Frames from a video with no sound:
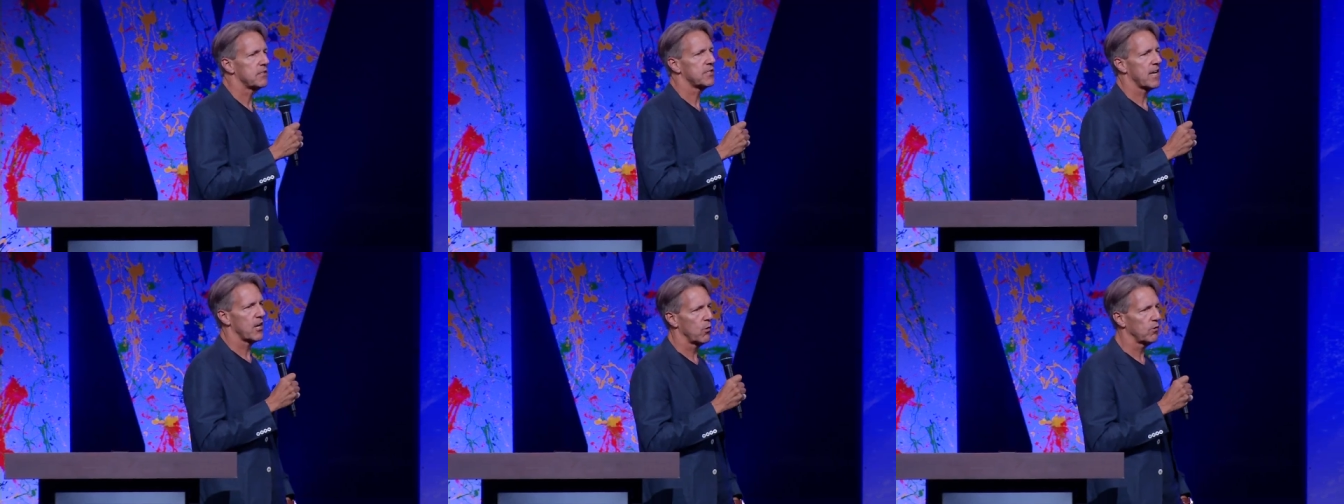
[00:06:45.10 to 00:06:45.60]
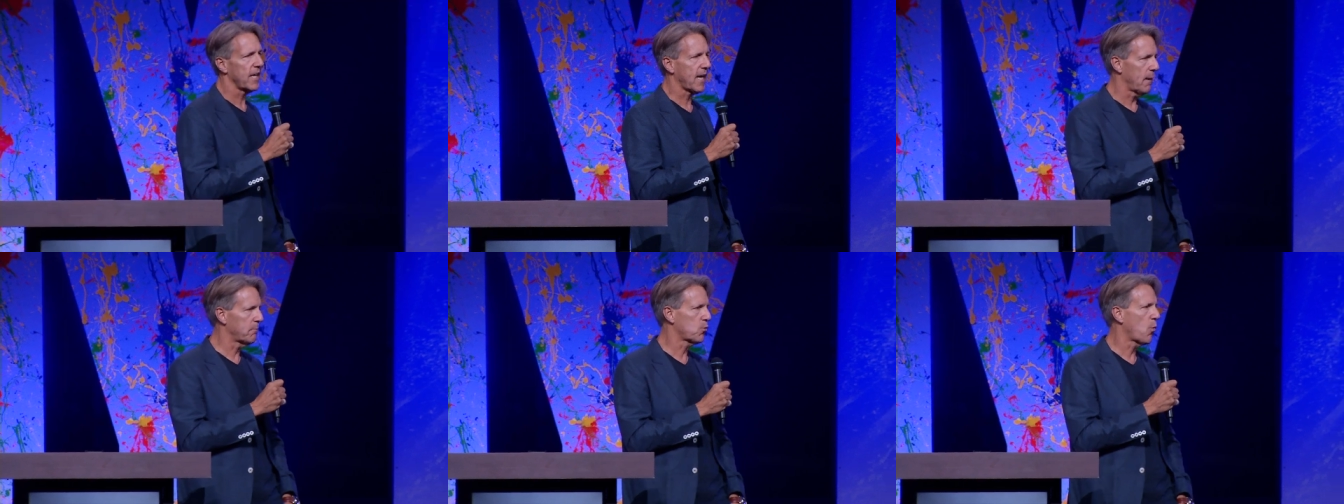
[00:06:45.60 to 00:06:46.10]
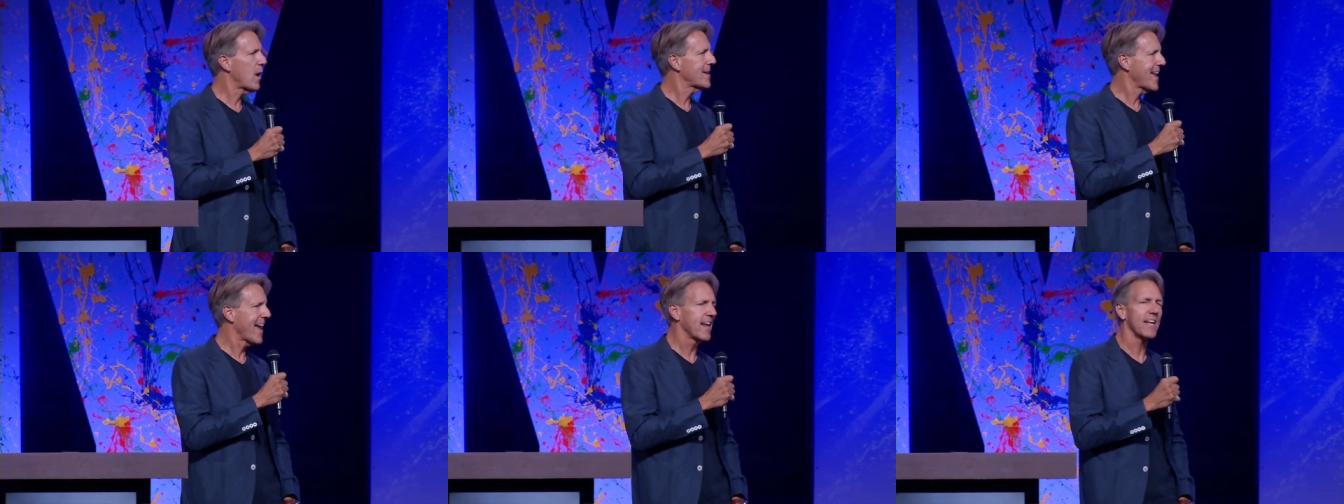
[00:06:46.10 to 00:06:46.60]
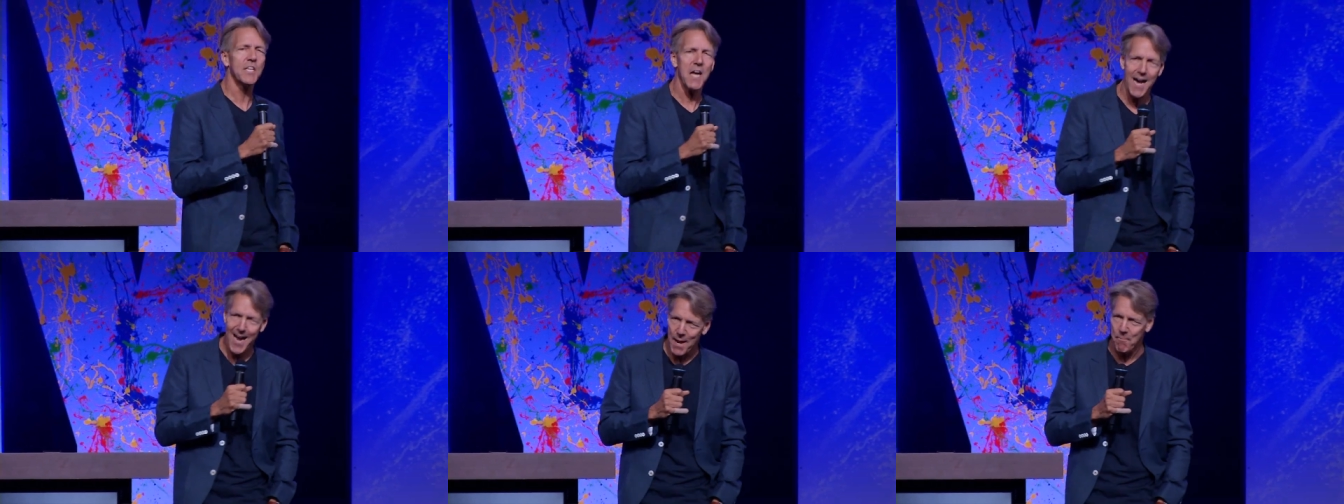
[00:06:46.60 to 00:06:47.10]
is that it only comes one day at a
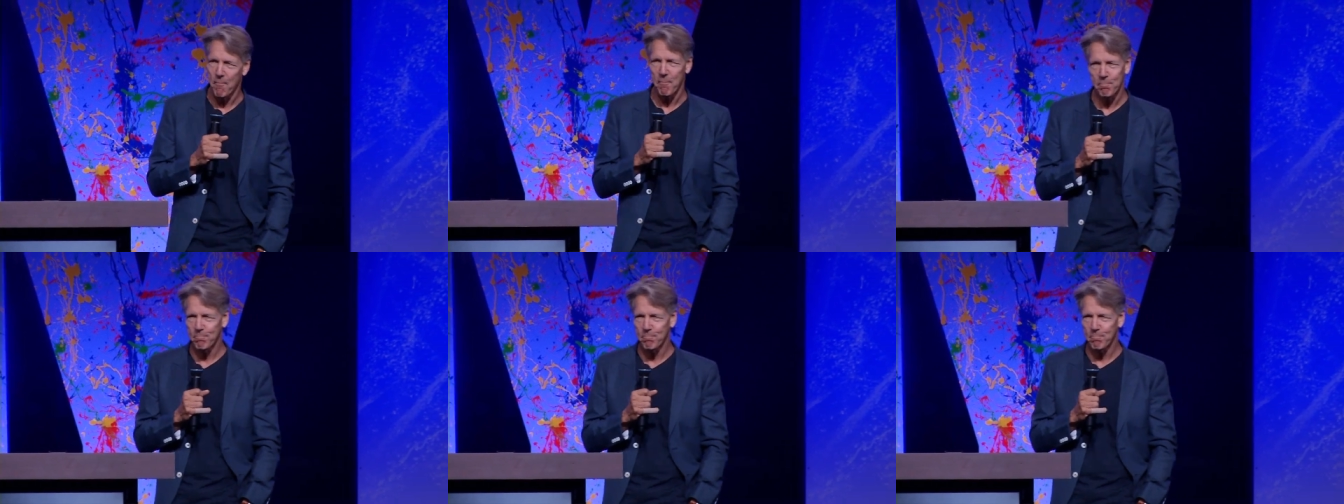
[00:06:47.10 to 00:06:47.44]
time.